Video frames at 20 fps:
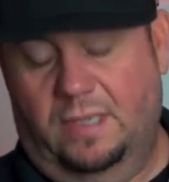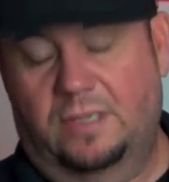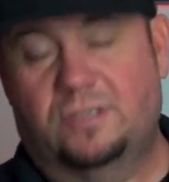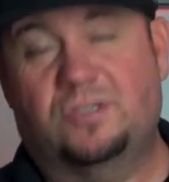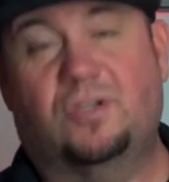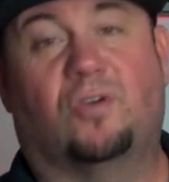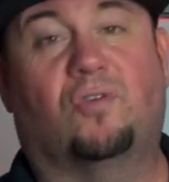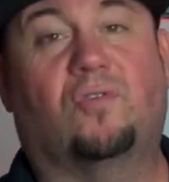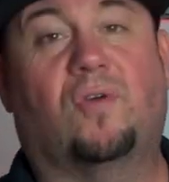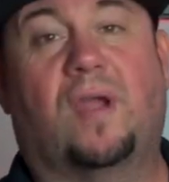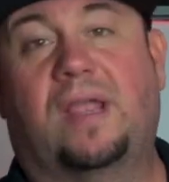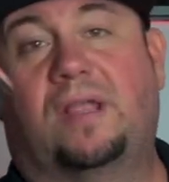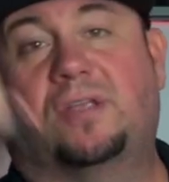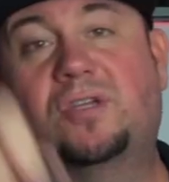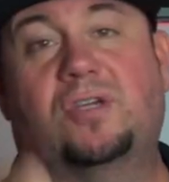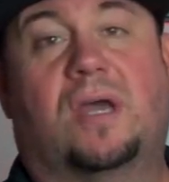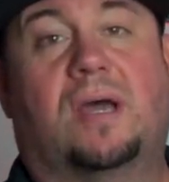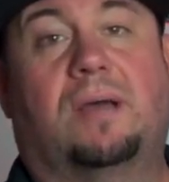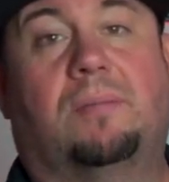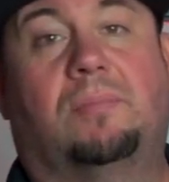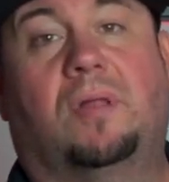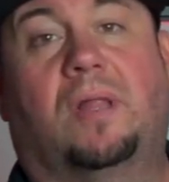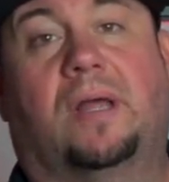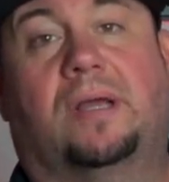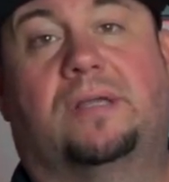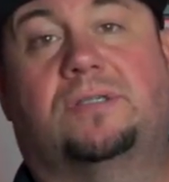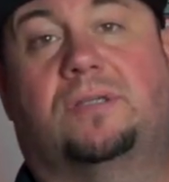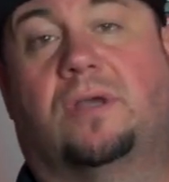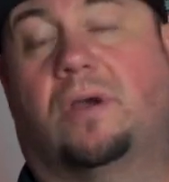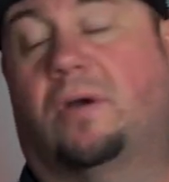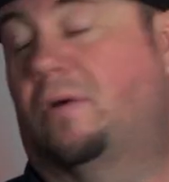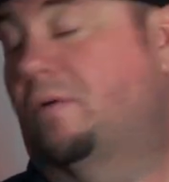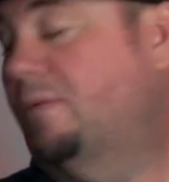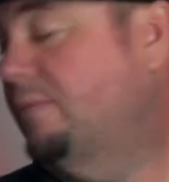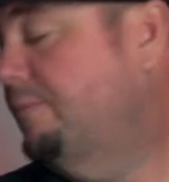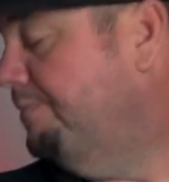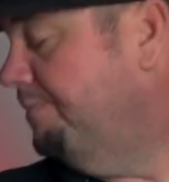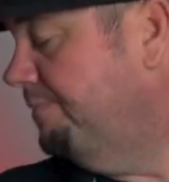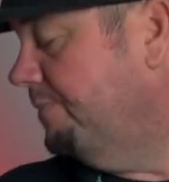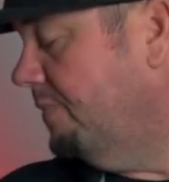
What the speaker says: So great job, Glexo.